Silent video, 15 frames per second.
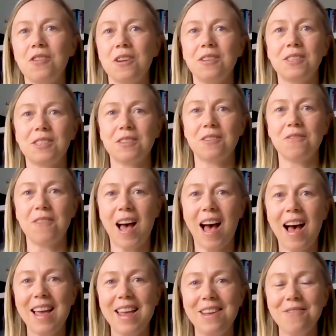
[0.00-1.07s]

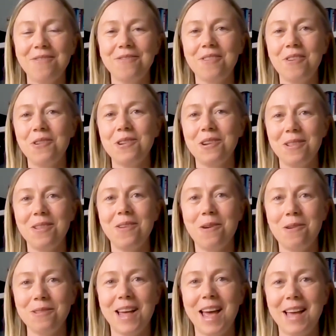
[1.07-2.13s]
survive on a
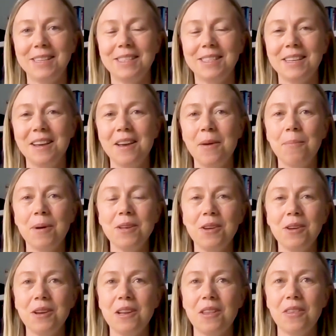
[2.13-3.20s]
lot less, but you
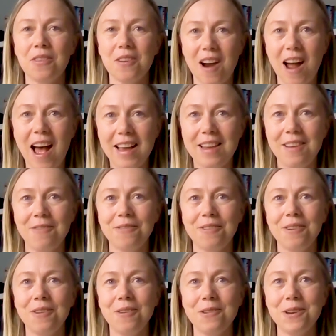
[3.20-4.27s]
can thrive
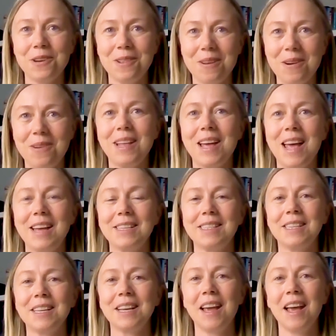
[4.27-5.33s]
on a lot
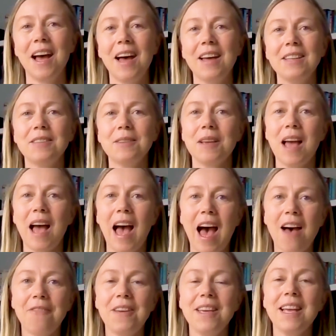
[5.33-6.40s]
less. And
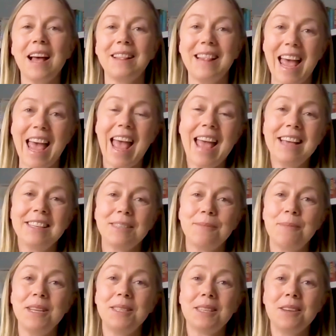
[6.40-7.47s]
having less
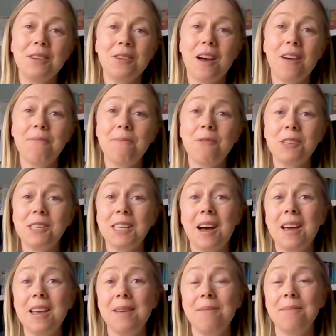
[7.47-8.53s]
means that you have more
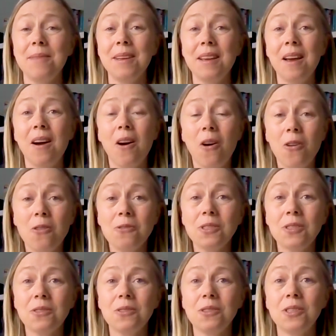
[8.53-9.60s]
time
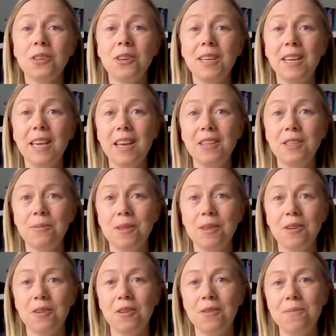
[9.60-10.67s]
also to engage with
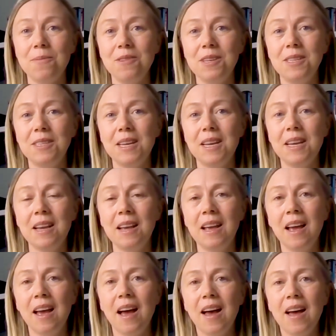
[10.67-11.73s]
your community
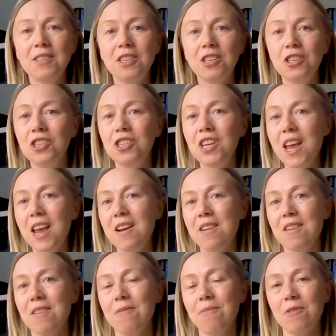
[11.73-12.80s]
and to
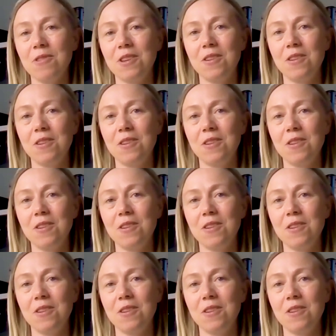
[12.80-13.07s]
share what you